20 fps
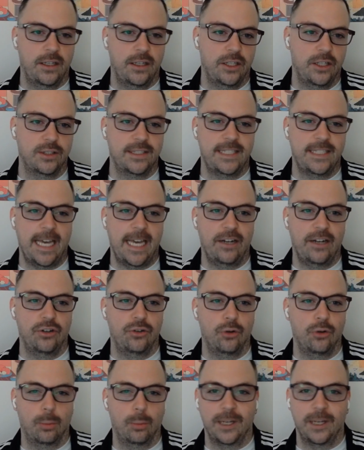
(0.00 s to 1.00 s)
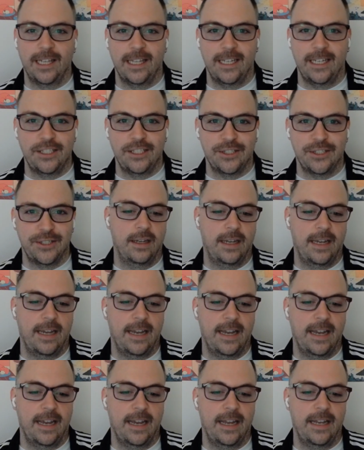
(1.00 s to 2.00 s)
standard nomenclature,
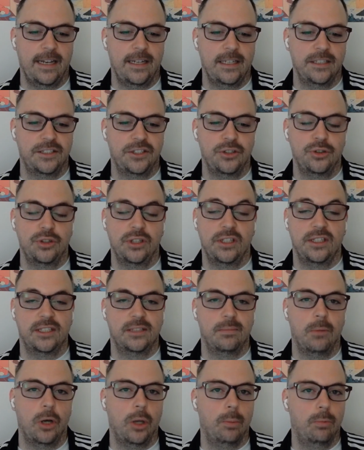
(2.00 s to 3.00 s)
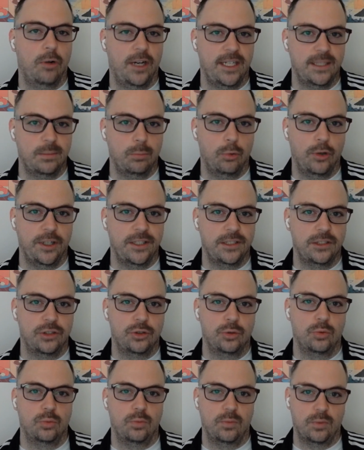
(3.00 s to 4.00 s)
and it's usually a small price point to
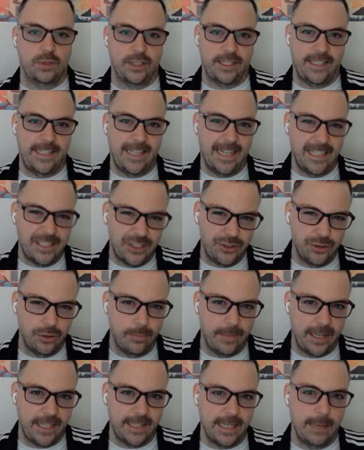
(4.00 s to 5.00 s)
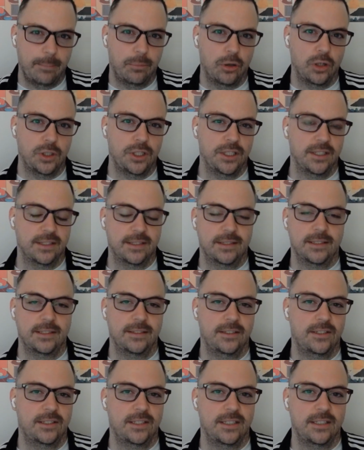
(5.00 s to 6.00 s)
get you to make that purchase.
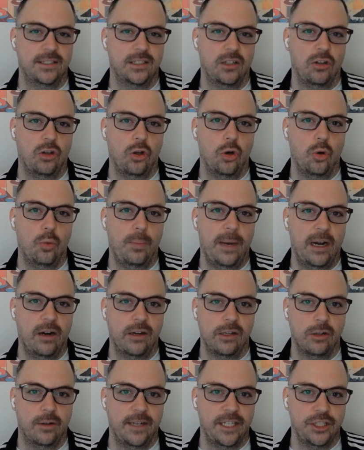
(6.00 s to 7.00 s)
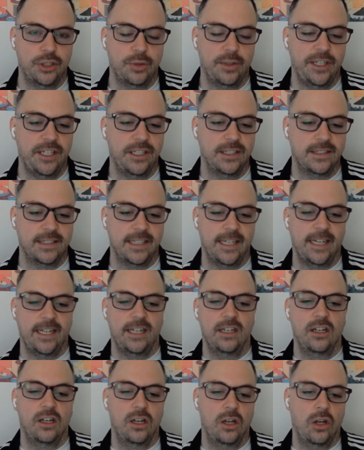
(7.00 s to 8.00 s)
It's a low barrier entry to say,
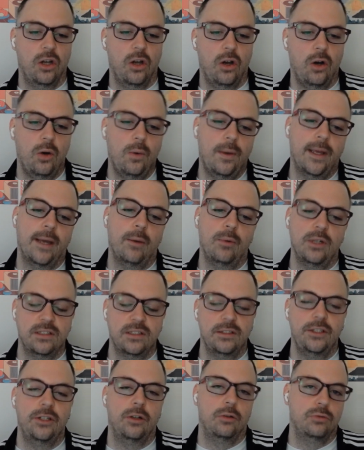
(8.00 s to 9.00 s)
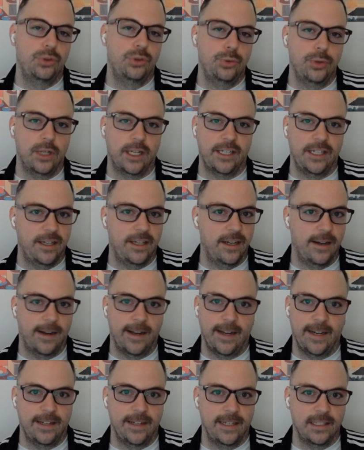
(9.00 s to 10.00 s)
okay, what,
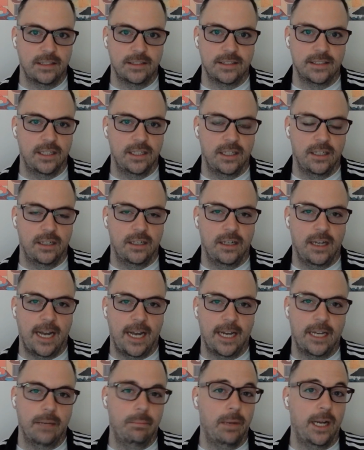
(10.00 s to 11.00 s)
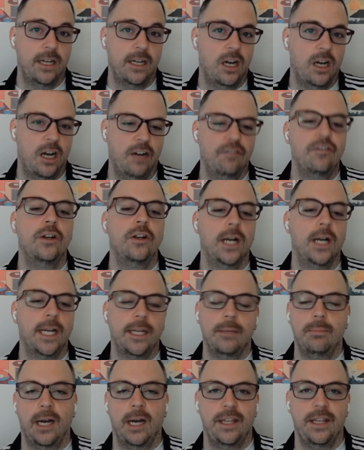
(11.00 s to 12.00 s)
$2.99, that's, I could buy a coffee or I
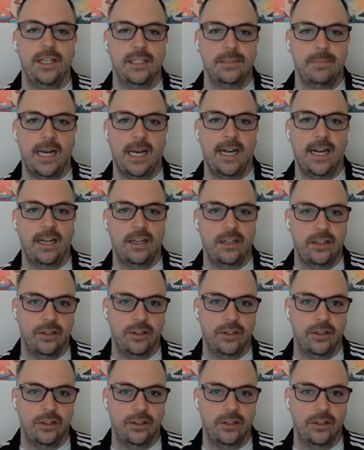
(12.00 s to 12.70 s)
could buy this pack,